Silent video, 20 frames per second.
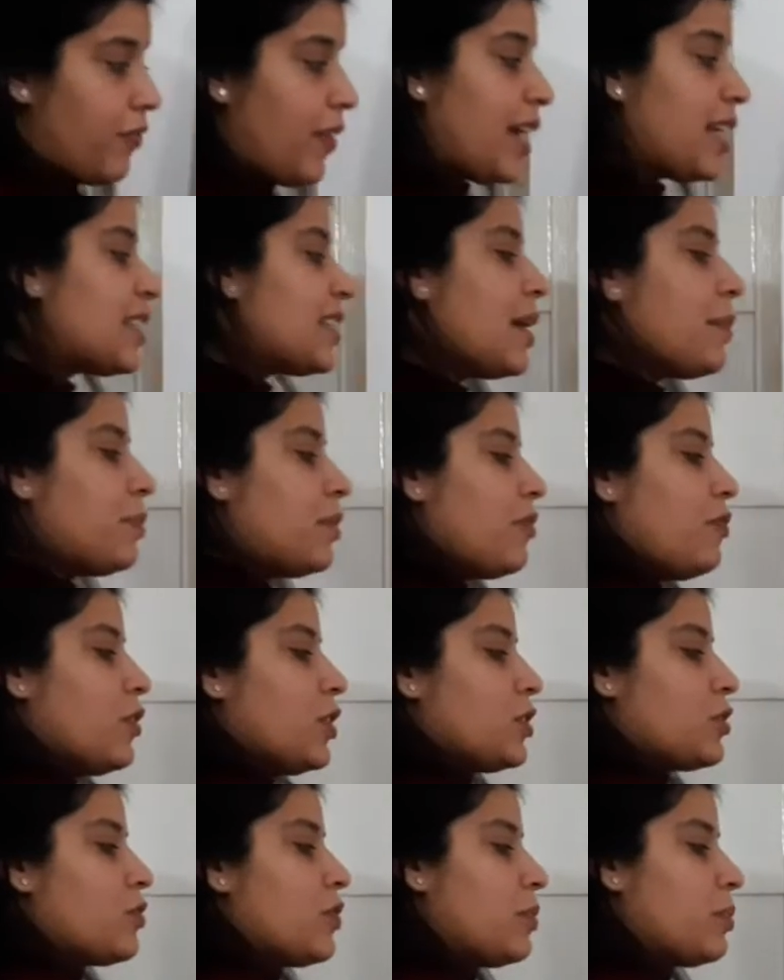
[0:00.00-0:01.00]
Except the
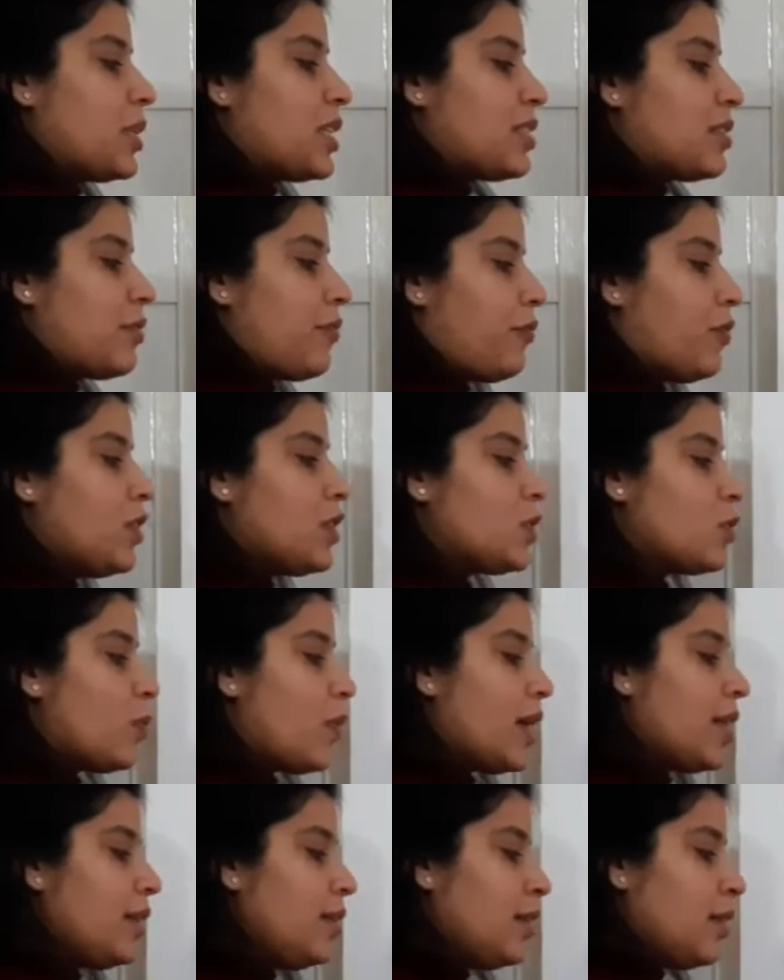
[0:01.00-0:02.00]
first one, because the first
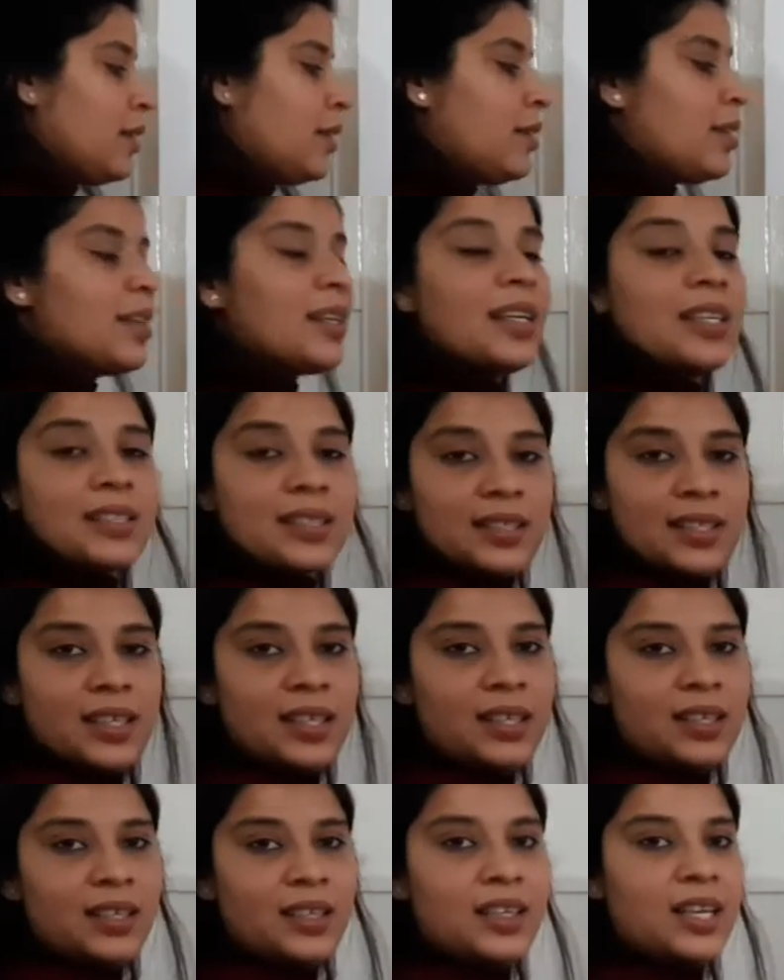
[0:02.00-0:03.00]
one is the
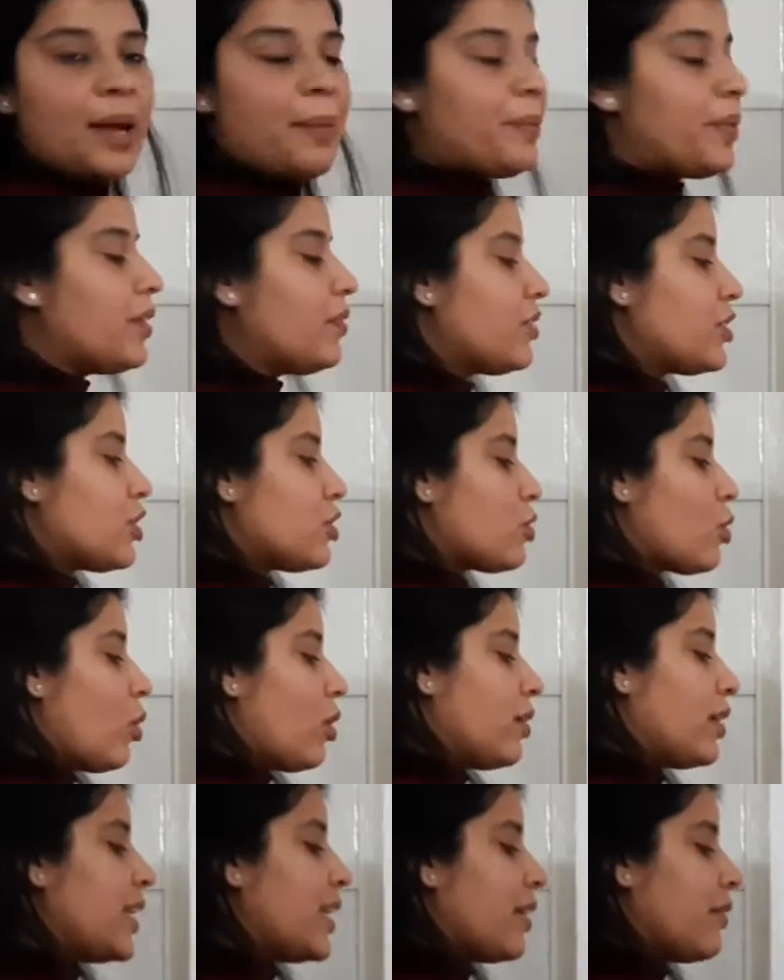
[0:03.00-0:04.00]
number which is
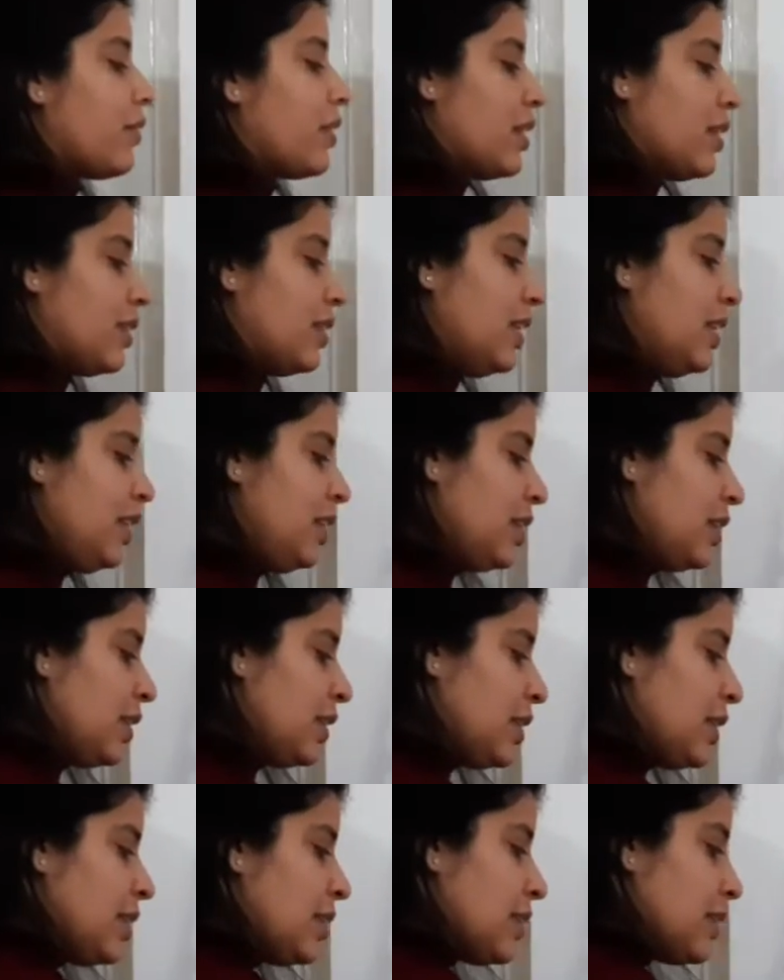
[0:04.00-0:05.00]
already given in the
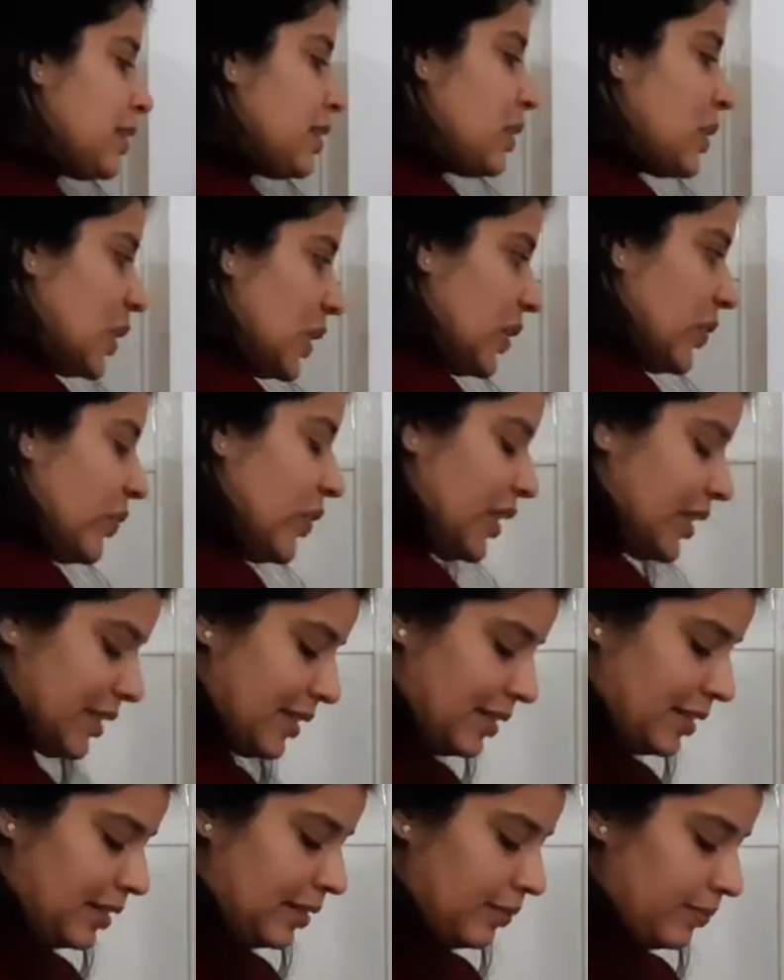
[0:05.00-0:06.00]

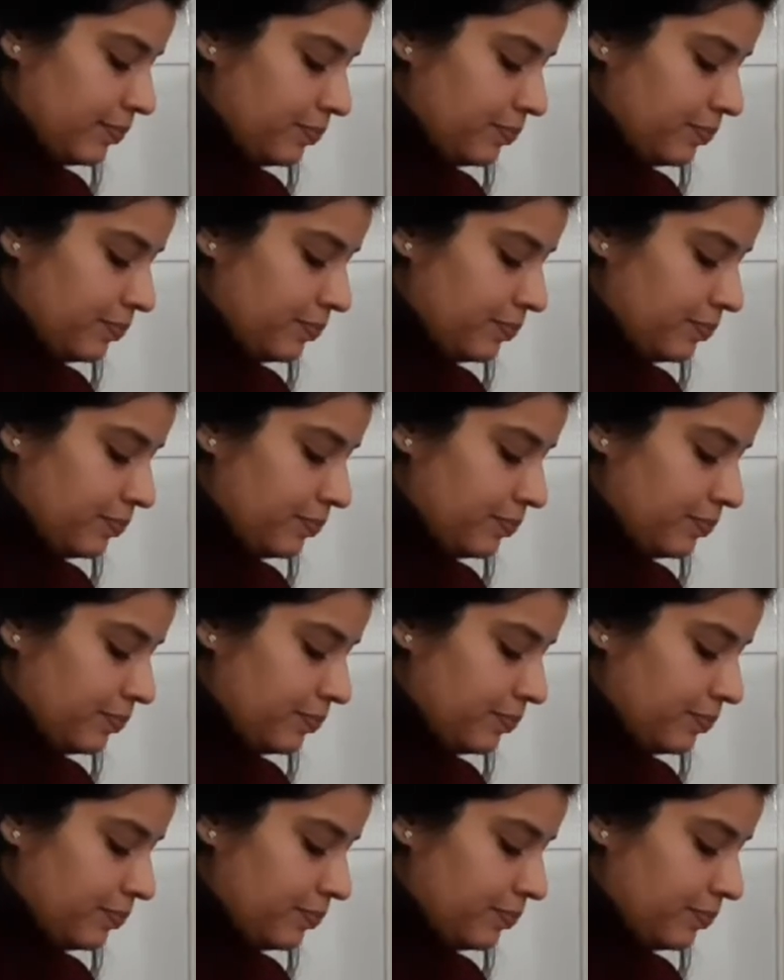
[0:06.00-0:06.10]
series.